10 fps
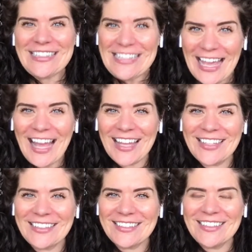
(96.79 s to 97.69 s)
Yeah.
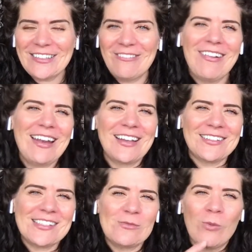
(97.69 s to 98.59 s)
What
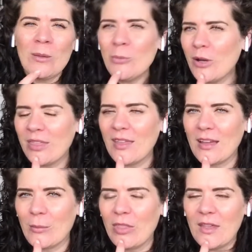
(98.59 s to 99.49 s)
else? One more thing
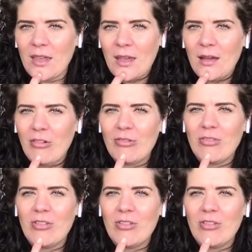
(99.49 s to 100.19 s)
I'm thinking of.